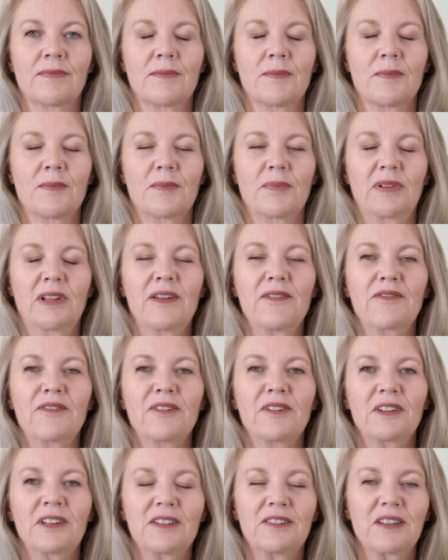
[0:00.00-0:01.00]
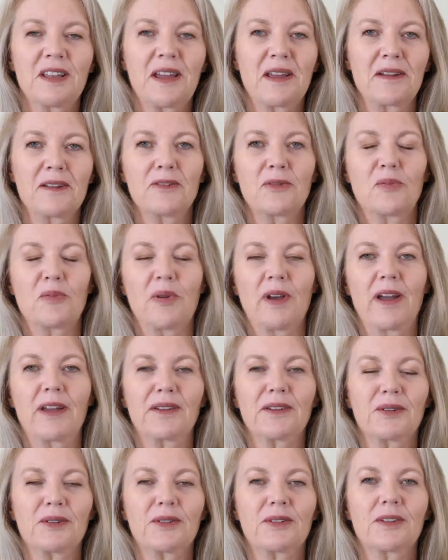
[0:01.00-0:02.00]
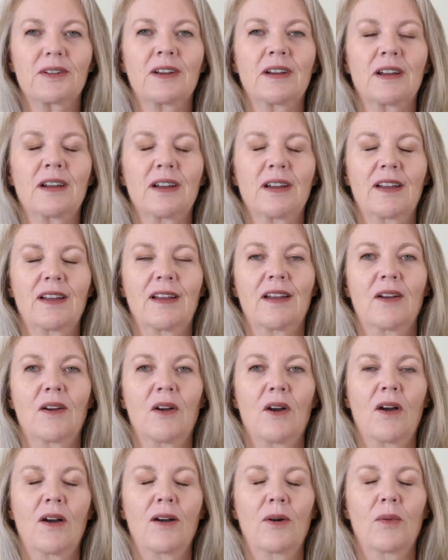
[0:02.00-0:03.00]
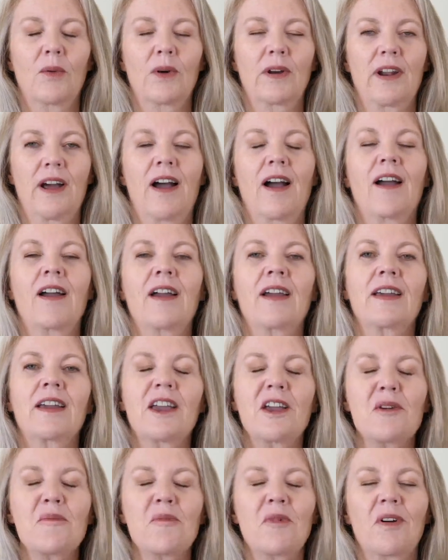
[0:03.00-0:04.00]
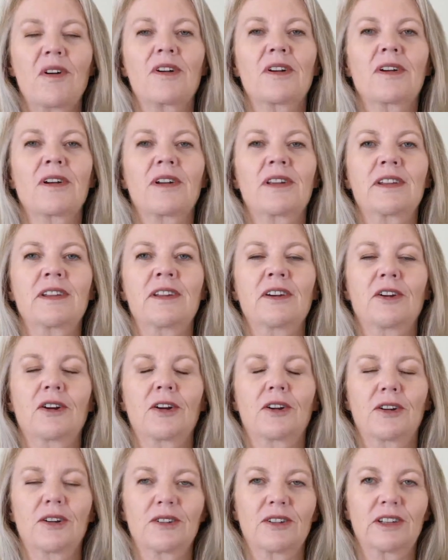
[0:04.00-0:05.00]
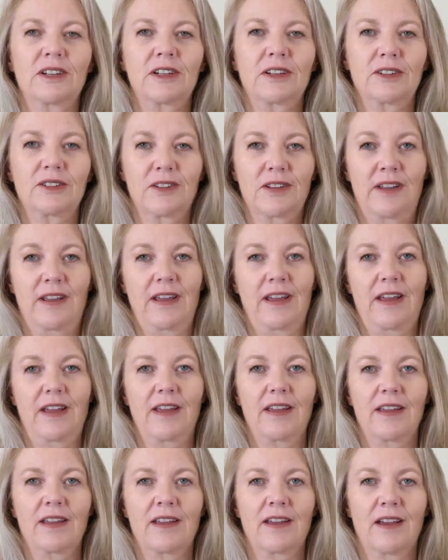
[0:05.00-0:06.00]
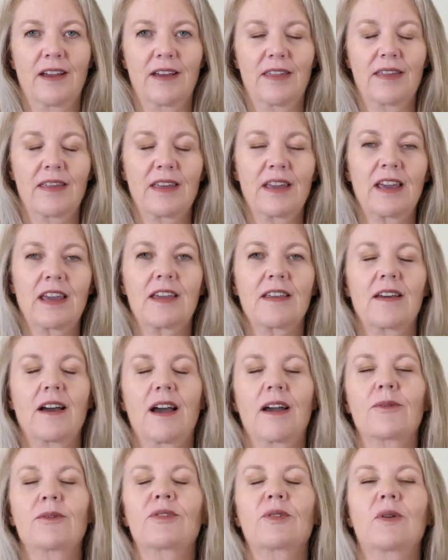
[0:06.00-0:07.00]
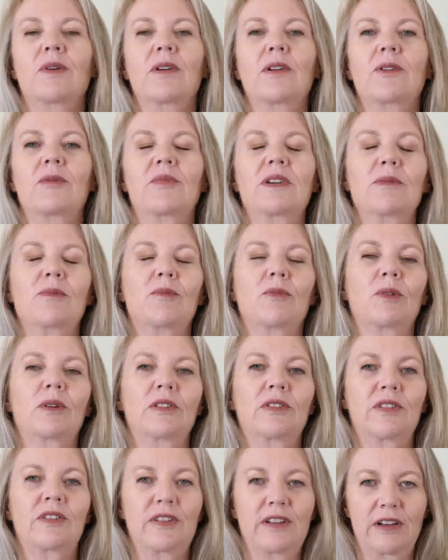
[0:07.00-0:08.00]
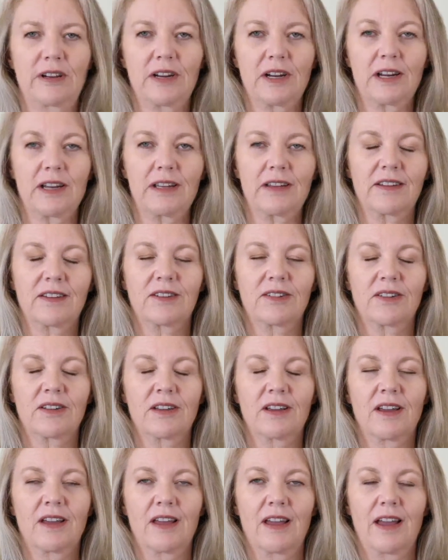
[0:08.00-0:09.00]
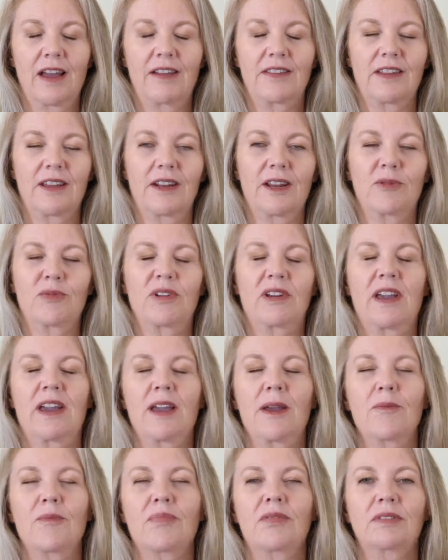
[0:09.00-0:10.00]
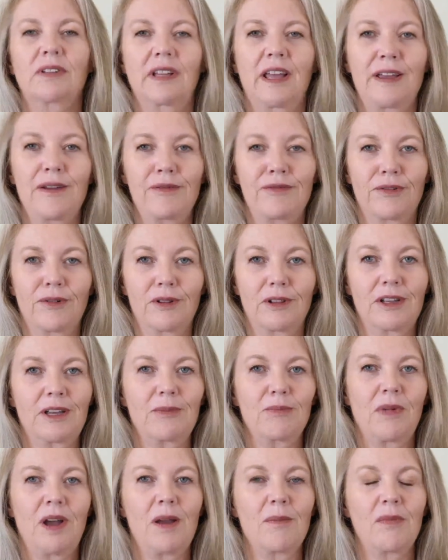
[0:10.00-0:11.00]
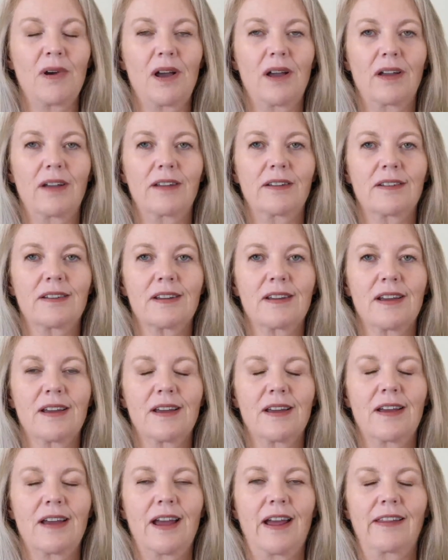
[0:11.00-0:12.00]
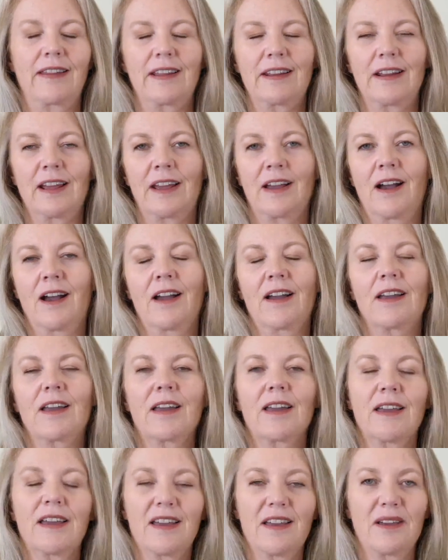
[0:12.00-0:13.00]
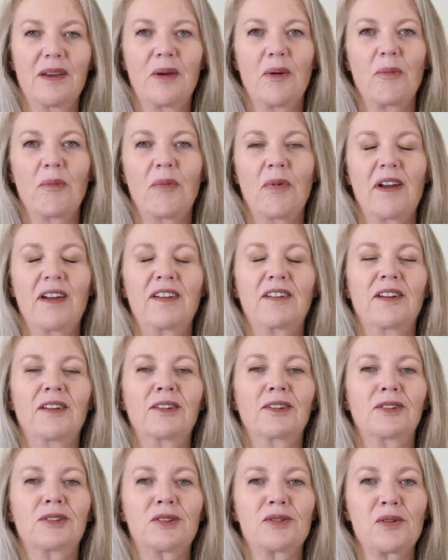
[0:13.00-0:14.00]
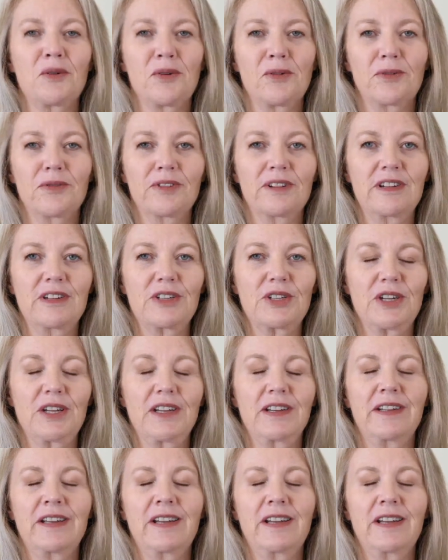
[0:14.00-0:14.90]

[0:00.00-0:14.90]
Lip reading: Playfulness at its best. When I came on earlier today thinking I was going to be more serious, and then I became playful in my mind, and then I got hit by another soul vision,